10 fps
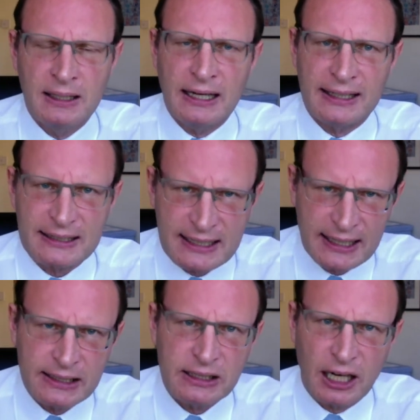And
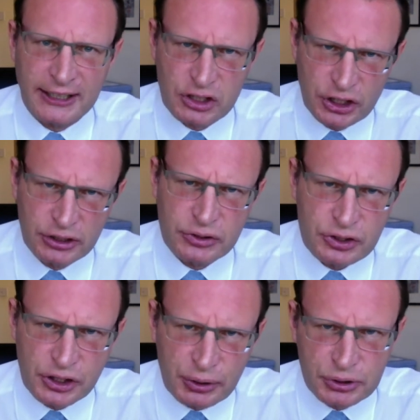again, I turn
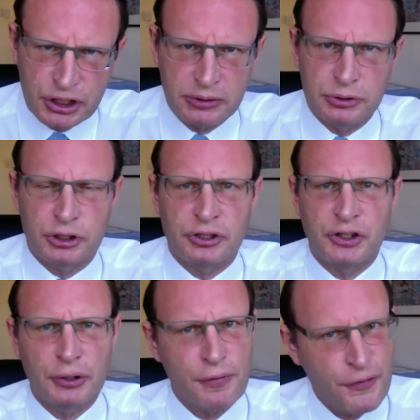to you children,
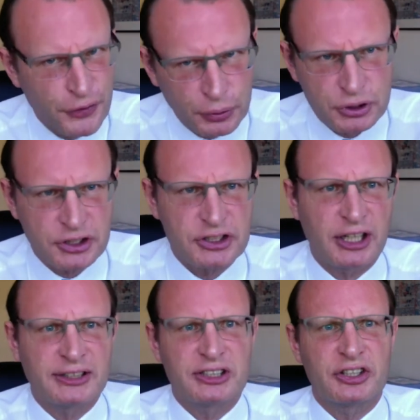you future
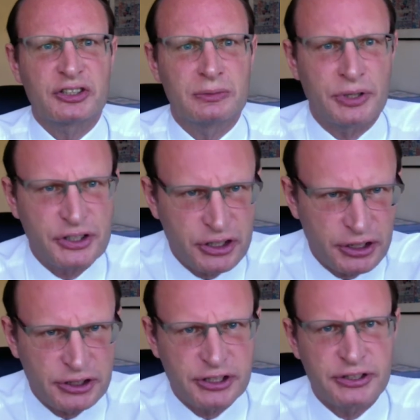scientists and
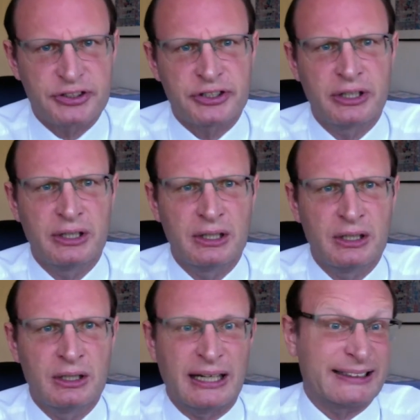researchers
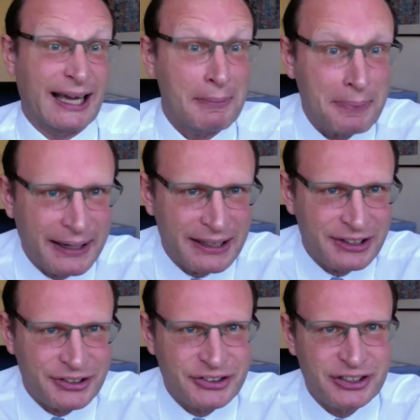and
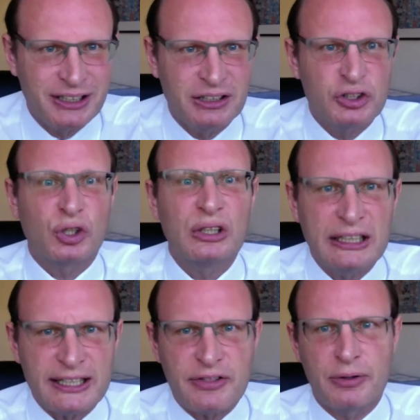campaigners, to
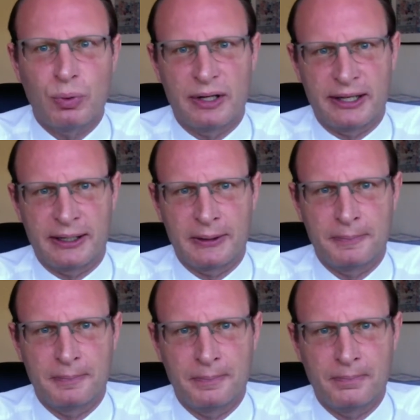lead the way.
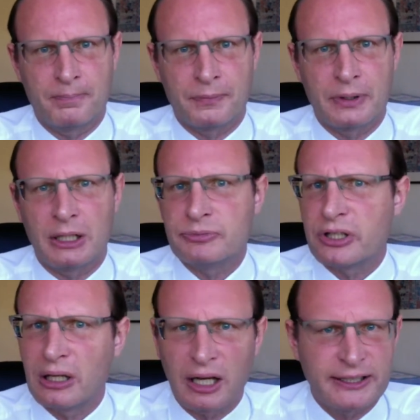I'm
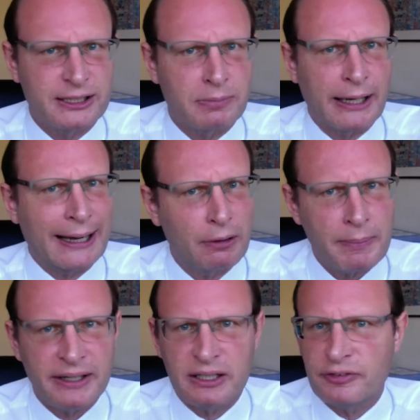delighted by how
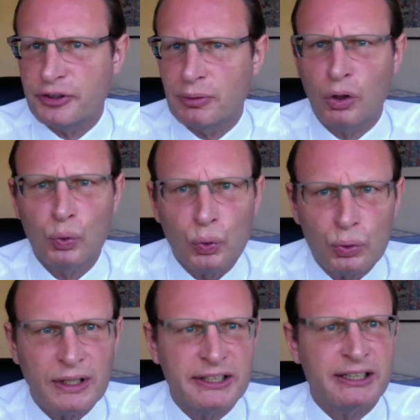many of you are
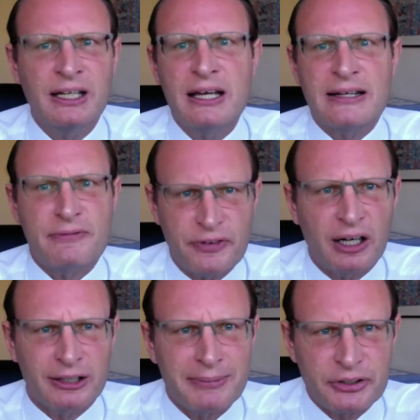already
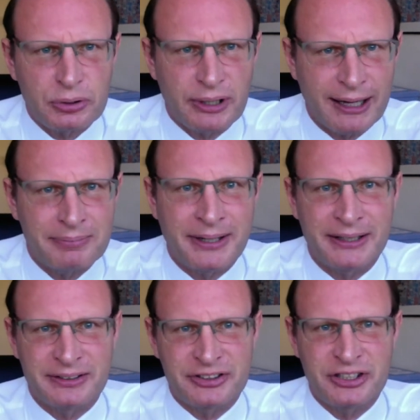environmental
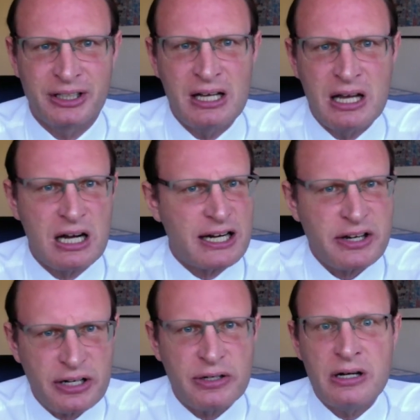campaigners. I
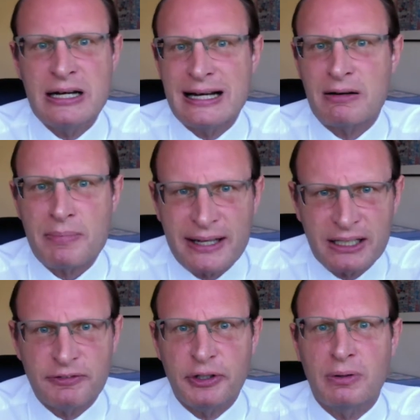know how many
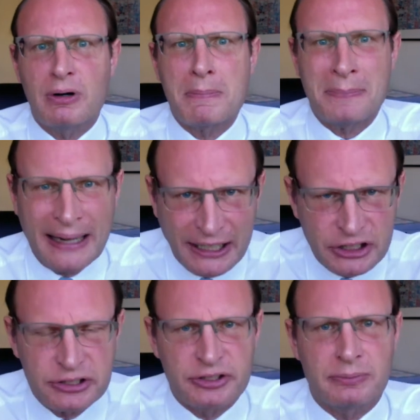of you are
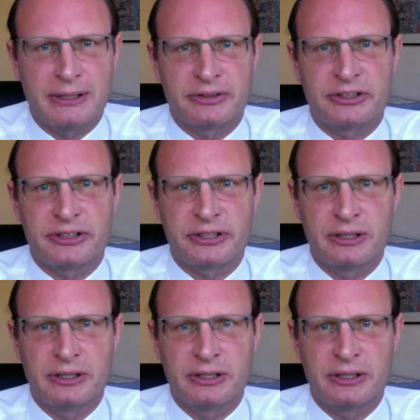passionate about it.